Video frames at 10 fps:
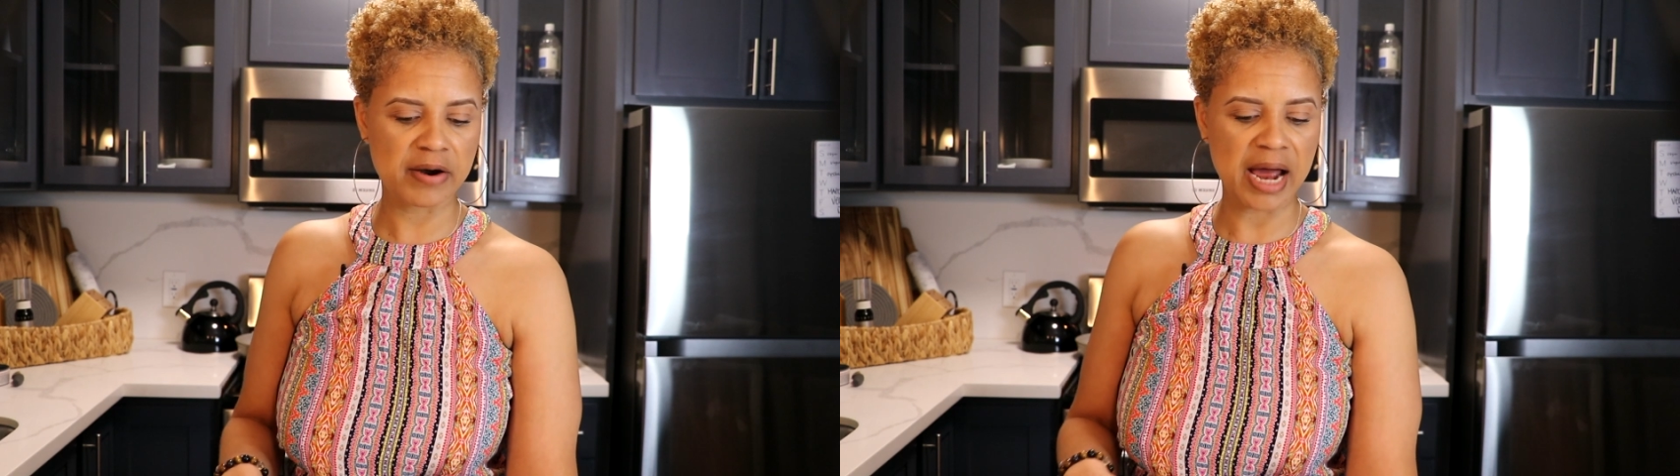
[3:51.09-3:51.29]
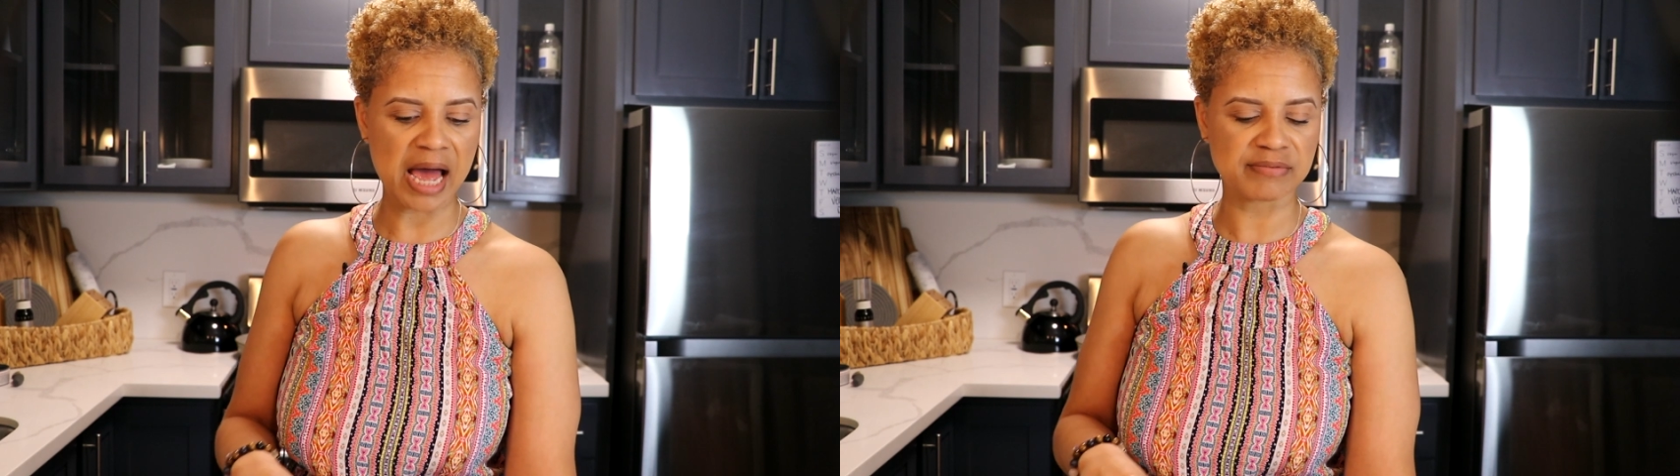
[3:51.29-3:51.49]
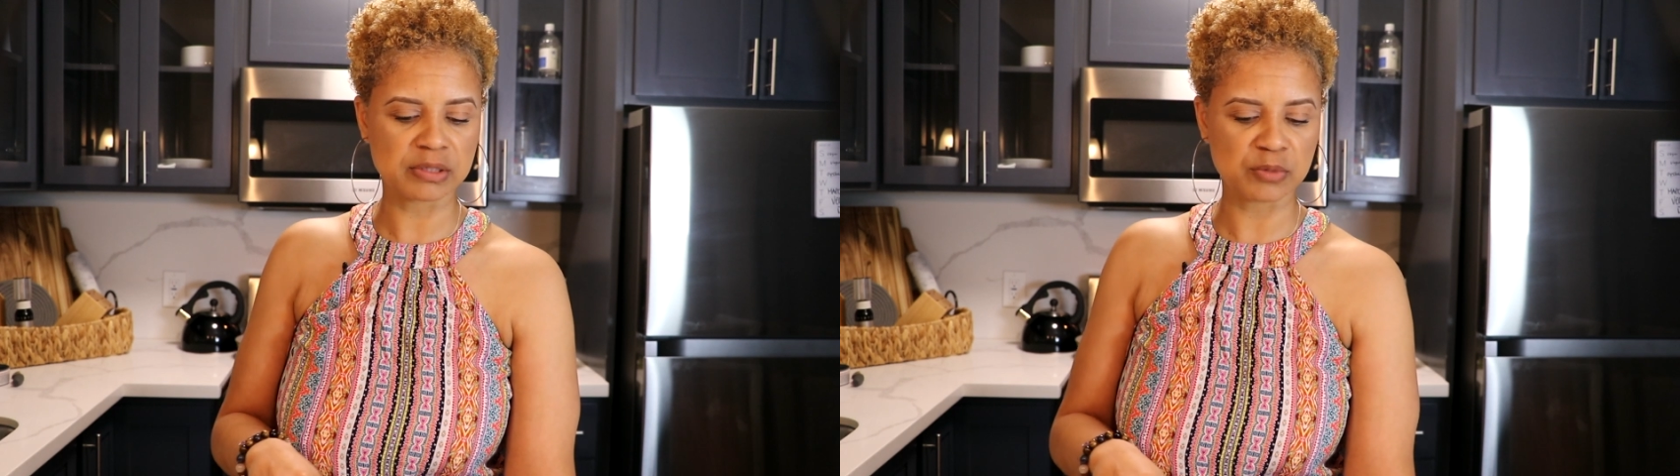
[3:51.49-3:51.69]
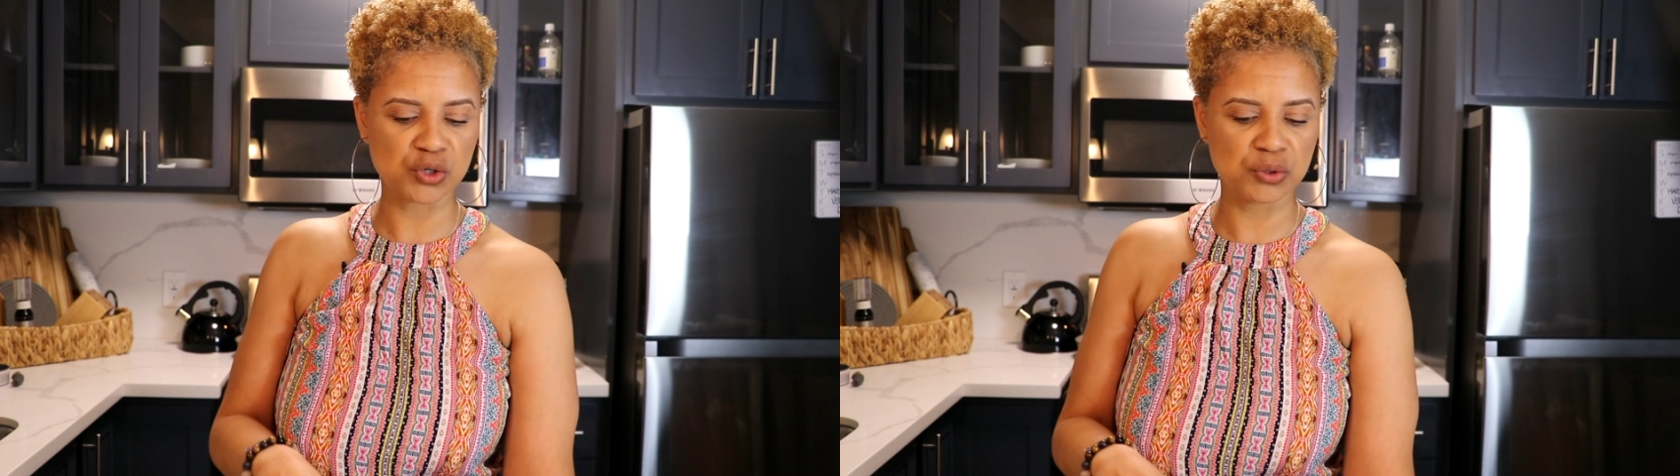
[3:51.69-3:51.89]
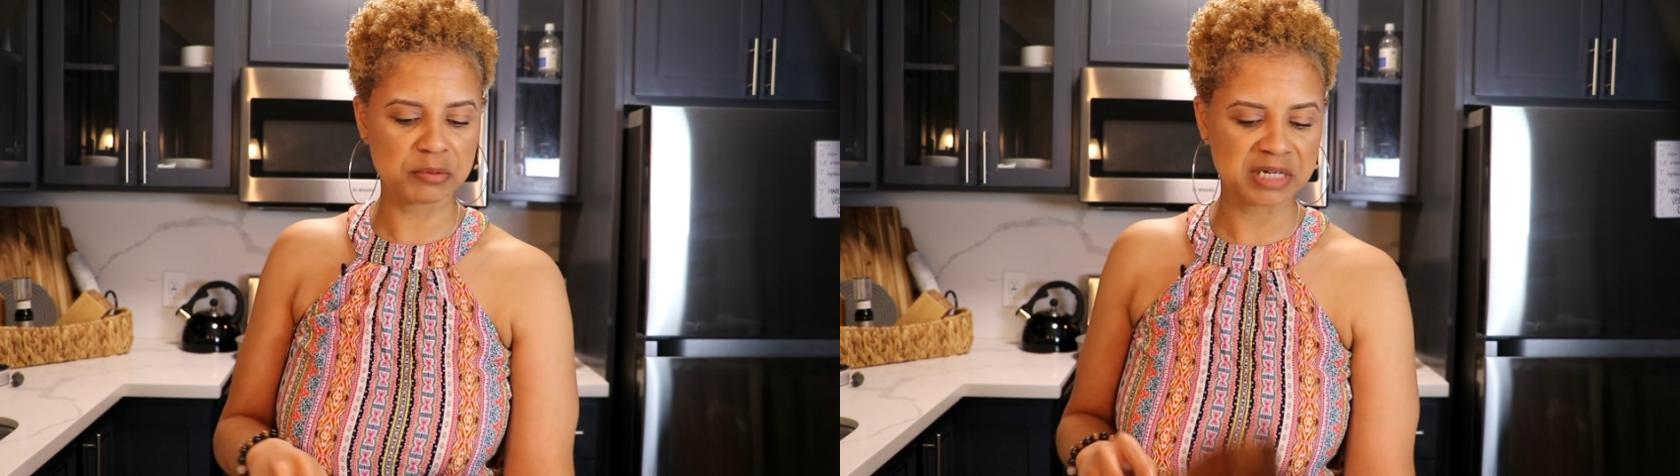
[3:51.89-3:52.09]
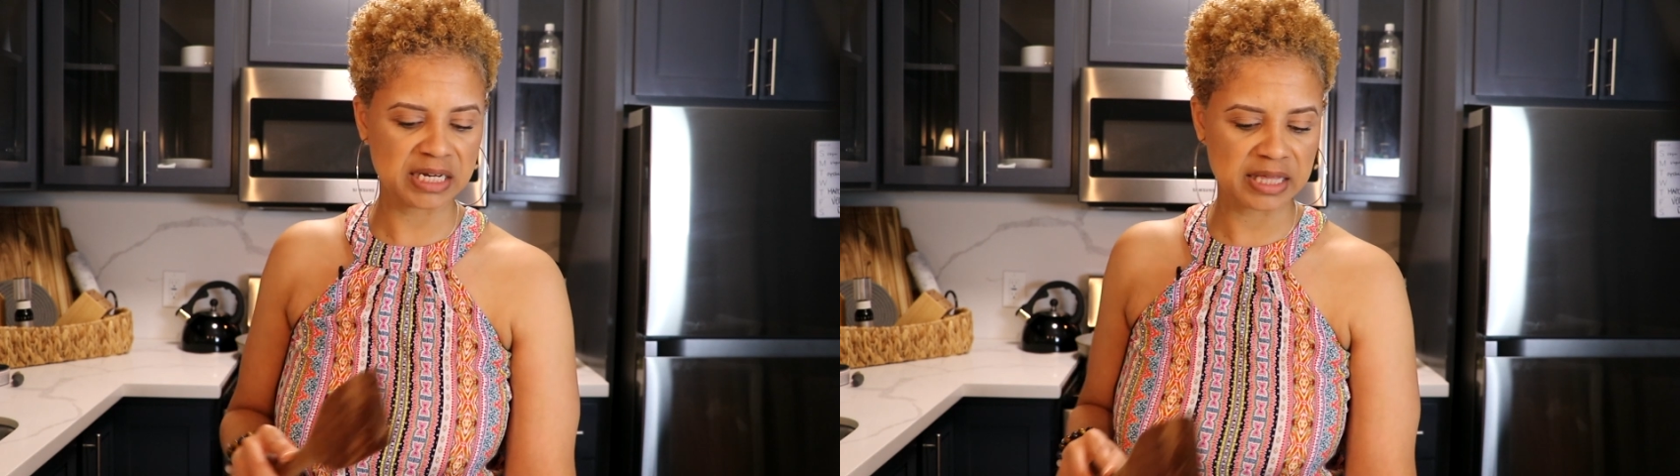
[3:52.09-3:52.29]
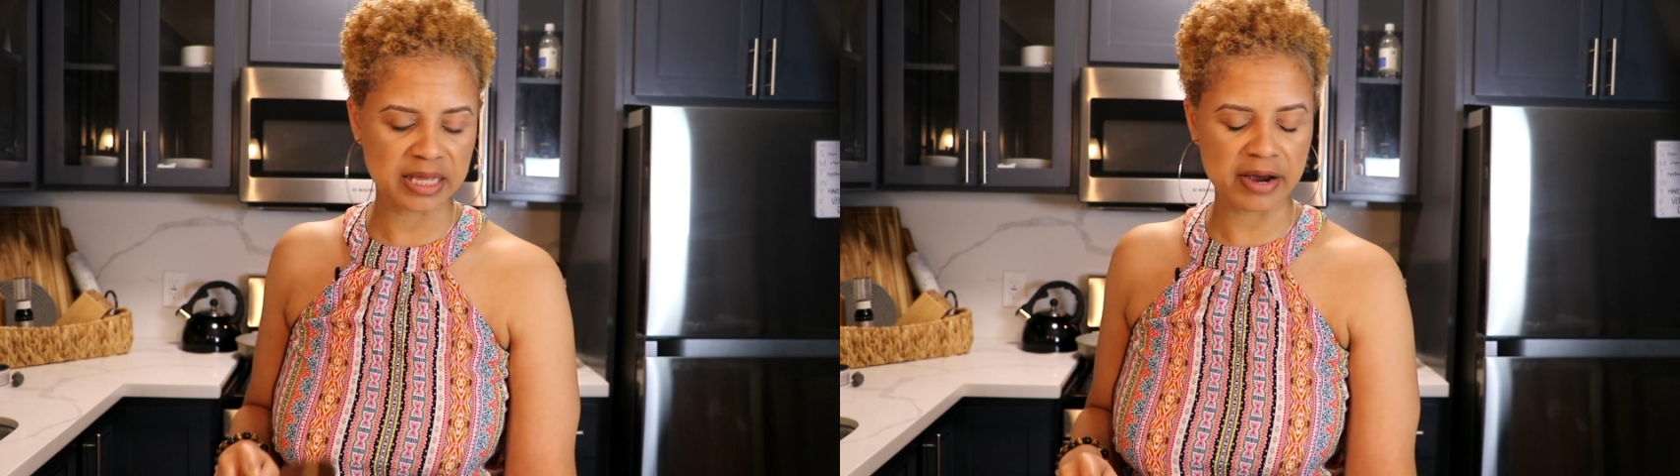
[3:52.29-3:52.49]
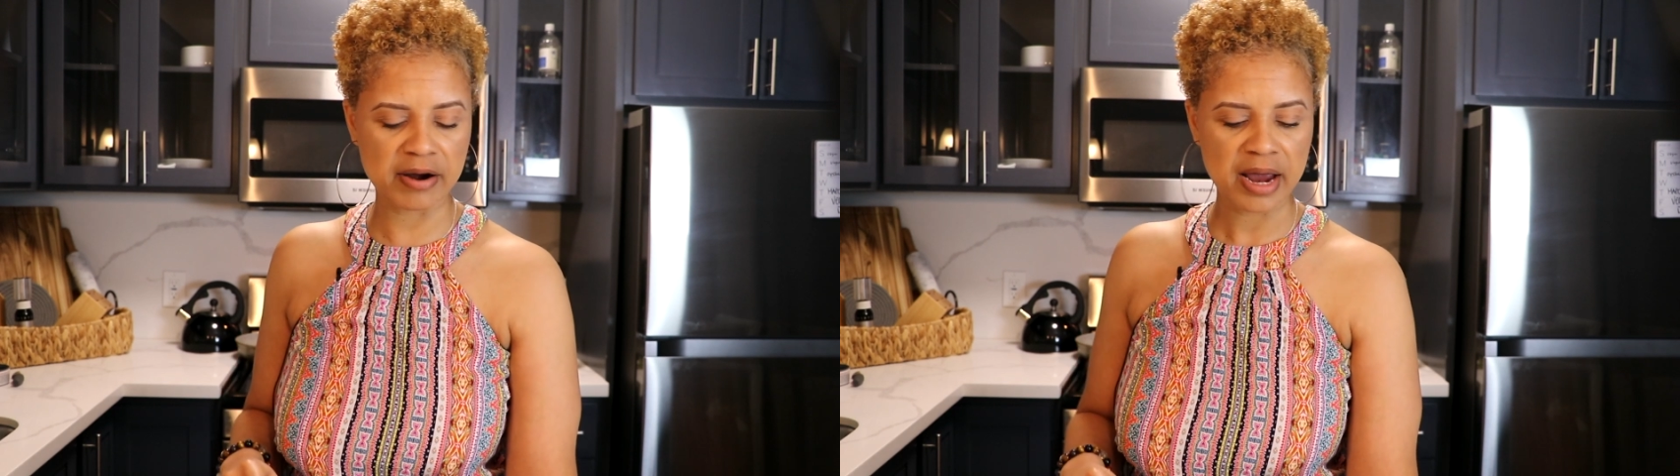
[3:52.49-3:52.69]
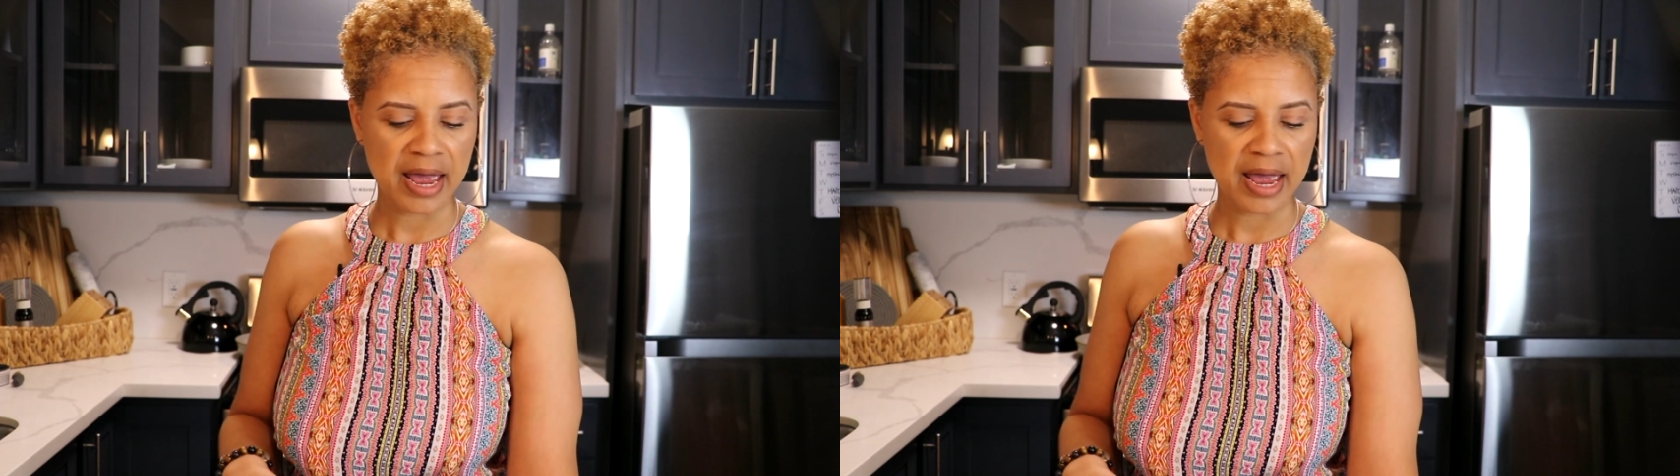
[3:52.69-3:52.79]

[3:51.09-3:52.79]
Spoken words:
I have some cumin in there,